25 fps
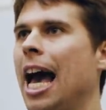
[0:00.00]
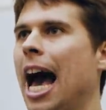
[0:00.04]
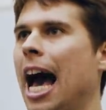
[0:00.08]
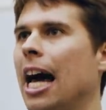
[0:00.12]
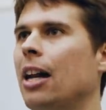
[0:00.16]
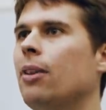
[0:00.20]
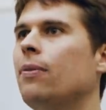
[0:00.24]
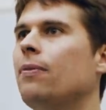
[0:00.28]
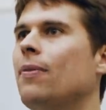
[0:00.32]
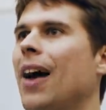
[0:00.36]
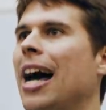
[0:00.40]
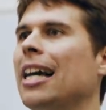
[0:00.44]

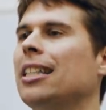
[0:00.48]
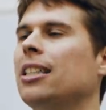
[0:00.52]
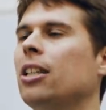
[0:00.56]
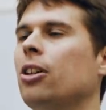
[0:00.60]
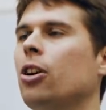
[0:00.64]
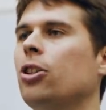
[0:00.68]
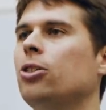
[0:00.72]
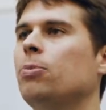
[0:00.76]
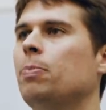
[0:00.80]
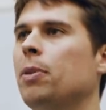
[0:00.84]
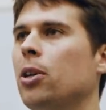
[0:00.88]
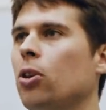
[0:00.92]
And in fact, it
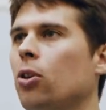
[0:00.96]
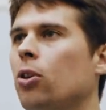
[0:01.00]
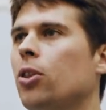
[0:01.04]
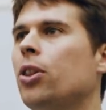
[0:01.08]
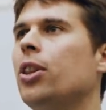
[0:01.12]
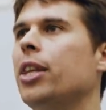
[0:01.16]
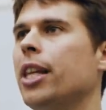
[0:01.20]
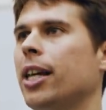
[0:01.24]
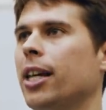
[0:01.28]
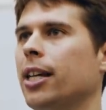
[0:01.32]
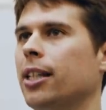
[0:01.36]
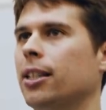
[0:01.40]
goes
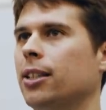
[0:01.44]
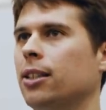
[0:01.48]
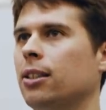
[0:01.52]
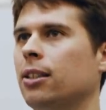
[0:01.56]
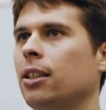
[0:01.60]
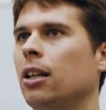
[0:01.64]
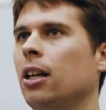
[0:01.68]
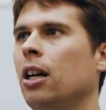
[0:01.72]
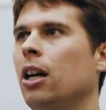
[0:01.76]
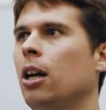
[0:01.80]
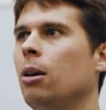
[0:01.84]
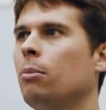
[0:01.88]
beyond this
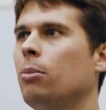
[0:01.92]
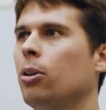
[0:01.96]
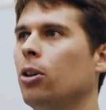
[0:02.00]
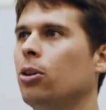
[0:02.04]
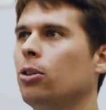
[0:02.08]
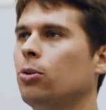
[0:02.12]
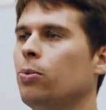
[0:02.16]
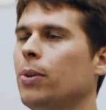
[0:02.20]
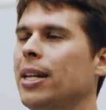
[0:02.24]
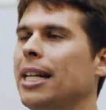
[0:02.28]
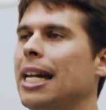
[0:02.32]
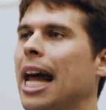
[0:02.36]

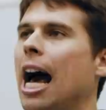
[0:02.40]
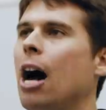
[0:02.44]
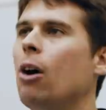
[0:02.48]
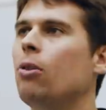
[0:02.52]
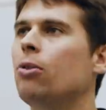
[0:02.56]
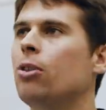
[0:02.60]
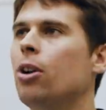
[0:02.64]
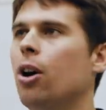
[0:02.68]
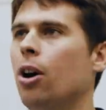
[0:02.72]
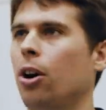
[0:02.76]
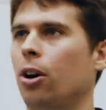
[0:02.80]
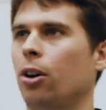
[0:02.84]
because we
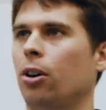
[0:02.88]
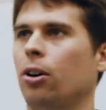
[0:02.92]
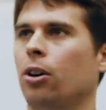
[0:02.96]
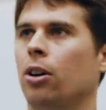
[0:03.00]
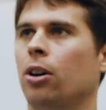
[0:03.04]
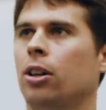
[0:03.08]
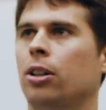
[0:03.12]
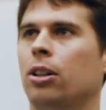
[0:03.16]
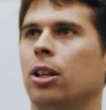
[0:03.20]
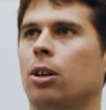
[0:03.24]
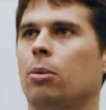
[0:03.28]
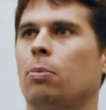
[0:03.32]
now know
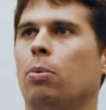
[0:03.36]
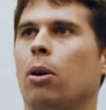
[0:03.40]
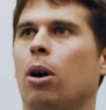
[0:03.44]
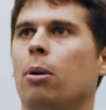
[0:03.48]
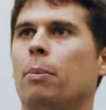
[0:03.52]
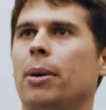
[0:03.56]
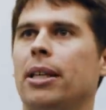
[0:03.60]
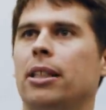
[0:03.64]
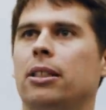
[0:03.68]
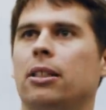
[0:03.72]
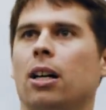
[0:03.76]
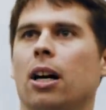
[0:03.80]
that a
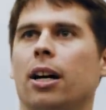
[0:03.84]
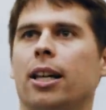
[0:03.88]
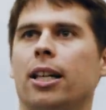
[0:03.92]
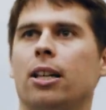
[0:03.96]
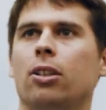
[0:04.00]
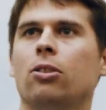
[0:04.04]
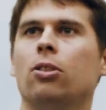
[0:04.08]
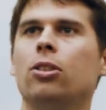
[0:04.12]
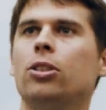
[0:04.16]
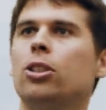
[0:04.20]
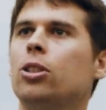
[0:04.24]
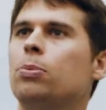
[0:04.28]
plant based diet
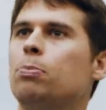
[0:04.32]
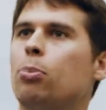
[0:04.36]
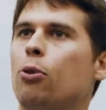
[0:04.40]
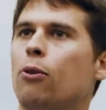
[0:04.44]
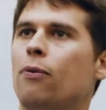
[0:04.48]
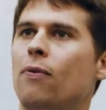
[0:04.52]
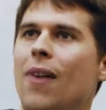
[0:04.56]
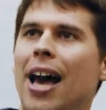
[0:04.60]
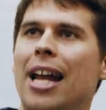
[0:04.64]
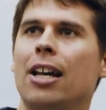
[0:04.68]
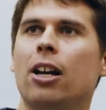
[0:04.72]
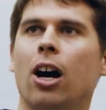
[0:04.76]
can not just
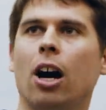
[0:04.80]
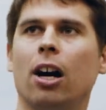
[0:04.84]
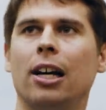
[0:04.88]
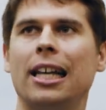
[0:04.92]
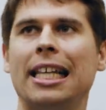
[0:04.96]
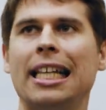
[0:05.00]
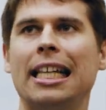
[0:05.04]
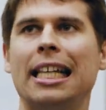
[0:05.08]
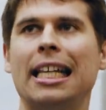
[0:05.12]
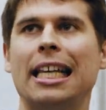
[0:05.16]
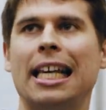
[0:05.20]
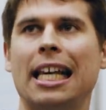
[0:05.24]
prevent our
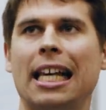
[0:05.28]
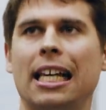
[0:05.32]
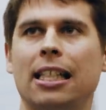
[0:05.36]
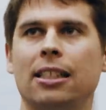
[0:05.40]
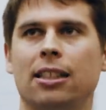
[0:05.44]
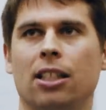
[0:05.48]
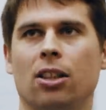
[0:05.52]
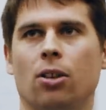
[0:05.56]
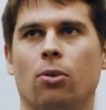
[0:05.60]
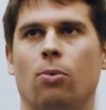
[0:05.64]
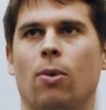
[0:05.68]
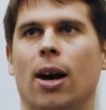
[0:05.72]
leading
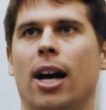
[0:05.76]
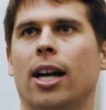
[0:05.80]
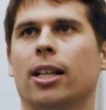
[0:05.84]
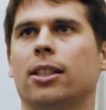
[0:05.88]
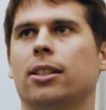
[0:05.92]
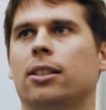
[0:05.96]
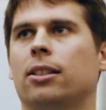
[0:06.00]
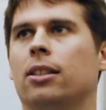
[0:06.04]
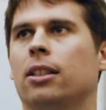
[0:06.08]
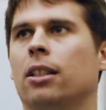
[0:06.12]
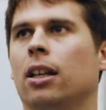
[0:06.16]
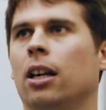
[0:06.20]
killers in the
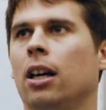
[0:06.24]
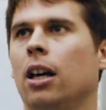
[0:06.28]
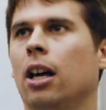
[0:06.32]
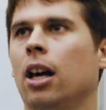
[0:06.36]
West,